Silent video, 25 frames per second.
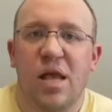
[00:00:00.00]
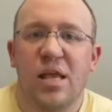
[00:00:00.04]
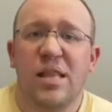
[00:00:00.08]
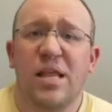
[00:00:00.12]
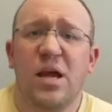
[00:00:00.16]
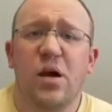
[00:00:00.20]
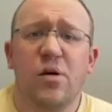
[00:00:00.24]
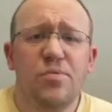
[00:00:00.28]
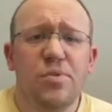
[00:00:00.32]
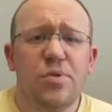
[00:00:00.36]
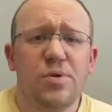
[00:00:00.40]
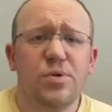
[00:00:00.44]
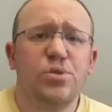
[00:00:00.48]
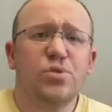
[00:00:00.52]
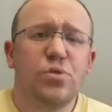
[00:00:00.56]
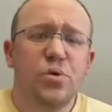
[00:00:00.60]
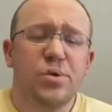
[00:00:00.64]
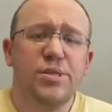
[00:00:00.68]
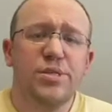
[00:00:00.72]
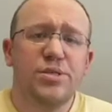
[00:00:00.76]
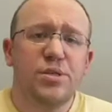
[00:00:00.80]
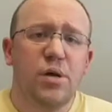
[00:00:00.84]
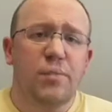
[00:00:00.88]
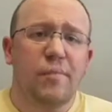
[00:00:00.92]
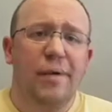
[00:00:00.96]
Now if those
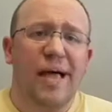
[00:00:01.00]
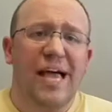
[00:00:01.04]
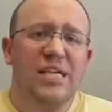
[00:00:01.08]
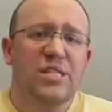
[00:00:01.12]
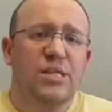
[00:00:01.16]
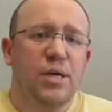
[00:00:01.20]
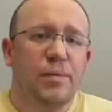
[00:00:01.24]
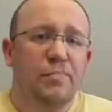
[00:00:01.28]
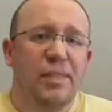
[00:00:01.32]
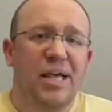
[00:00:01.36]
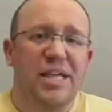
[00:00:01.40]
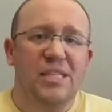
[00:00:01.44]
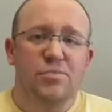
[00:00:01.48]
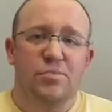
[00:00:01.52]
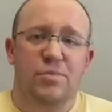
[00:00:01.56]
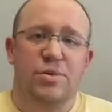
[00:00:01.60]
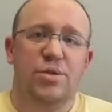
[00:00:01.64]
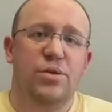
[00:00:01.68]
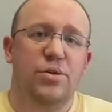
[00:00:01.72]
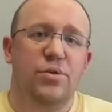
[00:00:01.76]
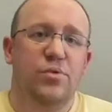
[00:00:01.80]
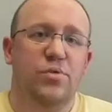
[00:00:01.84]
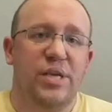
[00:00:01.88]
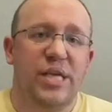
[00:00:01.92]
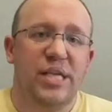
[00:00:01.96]
stories don't match up, that's
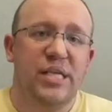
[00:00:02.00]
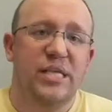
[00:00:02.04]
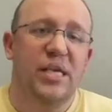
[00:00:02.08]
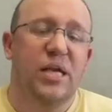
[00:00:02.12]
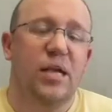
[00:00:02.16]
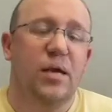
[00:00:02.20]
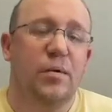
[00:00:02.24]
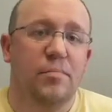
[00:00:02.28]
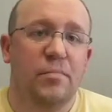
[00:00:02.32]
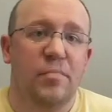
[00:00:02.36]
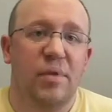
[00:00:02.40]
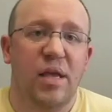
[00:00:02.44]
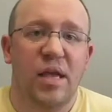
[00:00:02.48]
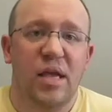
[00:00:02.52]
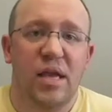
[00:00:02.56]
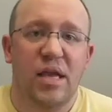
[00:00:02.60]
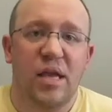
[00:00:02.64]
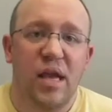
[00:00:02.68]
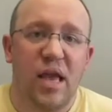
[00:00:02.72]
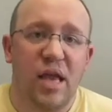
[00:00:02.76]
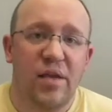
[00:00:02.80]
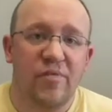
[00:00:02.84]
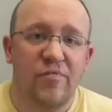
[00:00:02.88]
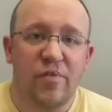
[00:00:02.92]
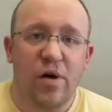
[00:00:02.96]
when you need to come
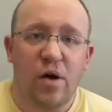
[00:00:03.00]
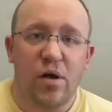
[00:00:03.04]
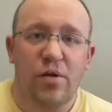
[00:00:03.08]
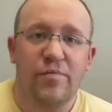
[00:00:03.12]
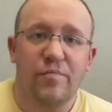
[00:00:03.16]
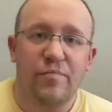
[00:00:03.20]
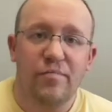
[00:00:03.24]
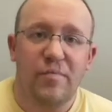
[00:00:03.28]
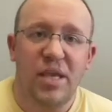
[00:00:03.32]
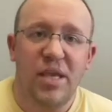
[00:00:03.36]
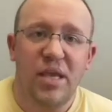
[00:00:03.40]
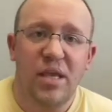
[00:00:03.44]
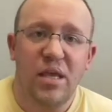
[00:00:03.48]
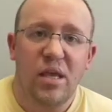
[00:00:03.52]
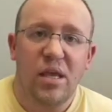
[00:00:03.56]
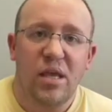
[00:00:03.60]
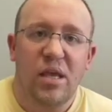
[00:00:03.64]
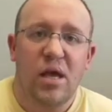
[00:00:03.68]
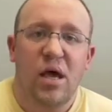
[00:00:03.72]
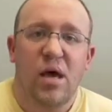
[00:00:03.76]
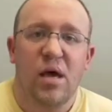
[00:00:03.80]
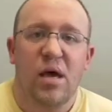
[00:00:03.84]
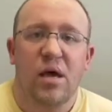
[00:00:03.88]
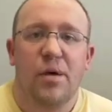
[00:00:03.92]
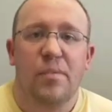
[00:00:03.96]
and involve me
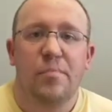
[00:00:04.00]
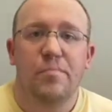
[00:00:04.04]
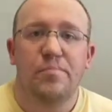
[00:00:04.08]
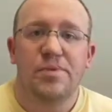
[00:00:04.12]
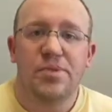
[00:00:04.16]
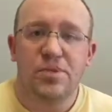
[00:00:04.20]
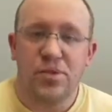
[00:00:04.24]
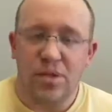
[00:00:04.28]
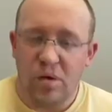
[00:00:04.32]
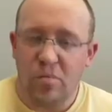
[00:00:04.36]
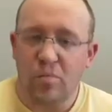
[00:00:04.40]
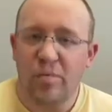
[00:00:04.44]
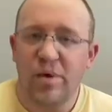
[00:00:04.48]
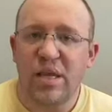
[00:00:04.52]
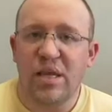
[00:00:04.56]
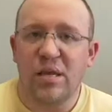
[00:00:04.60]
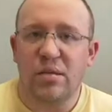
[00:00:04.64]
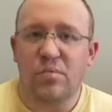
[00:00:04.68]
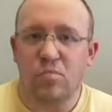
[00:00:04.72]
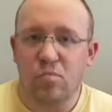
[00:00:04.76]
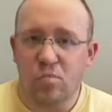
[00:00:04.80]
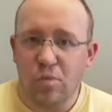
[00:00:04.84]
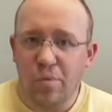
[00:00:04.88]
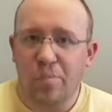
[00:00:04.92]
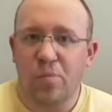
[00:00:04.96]
so that we
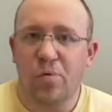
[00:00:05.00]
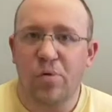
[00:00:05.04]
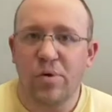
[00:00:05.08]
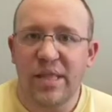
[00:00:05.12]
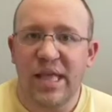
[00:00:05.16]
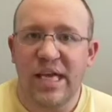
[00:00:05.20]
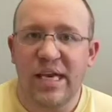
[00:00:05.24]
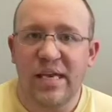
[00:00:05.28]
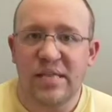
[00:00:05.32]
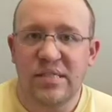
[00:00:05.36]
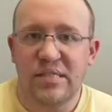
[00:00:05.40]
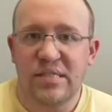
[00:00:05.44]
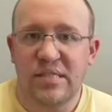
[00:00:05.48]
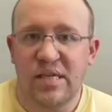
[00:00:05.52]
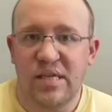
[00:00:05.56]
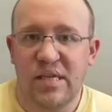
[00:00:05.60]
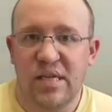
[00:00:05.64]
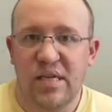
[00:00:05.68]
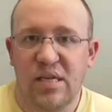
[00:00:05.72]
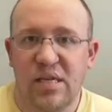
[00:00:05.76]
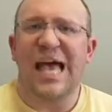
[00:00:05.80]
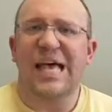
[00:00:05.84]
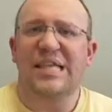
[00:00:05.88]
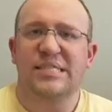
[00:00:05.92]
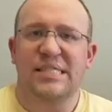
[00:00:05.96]
can report that
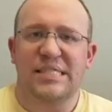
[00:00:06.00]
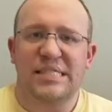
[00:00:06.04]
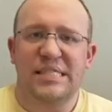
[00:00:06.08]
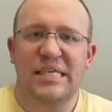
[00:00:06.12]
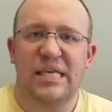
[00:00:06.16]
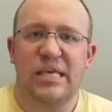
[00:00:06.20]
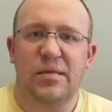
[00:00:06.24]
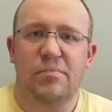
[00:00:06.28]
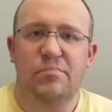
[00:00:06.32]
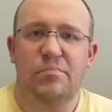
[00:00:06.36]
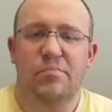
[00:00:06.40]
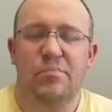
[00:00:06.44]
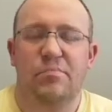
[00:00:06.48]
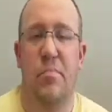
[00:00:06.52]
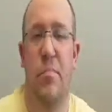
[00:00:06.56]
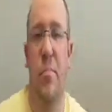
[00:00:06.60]
incident as a team.